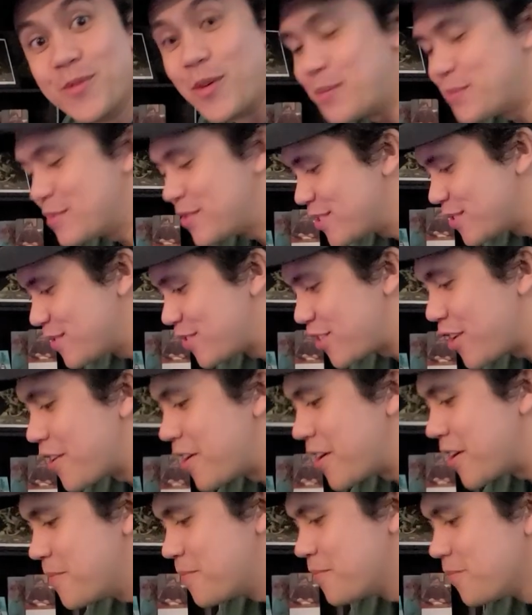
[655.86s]

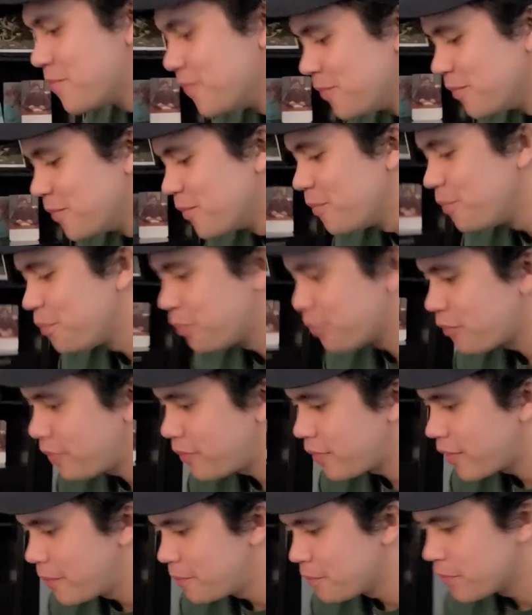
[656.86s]
you
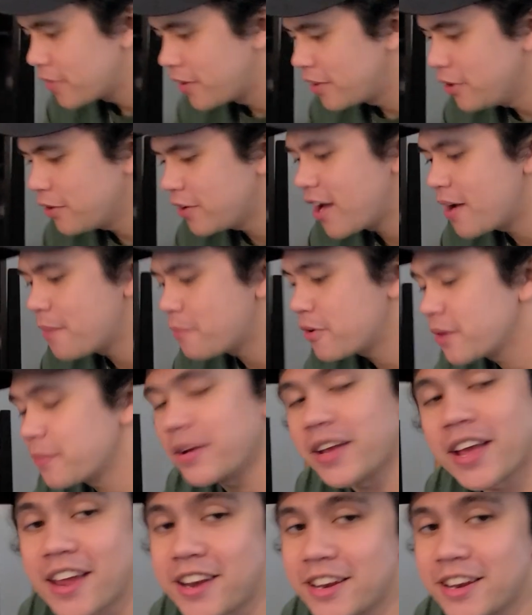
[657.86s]
can't bring me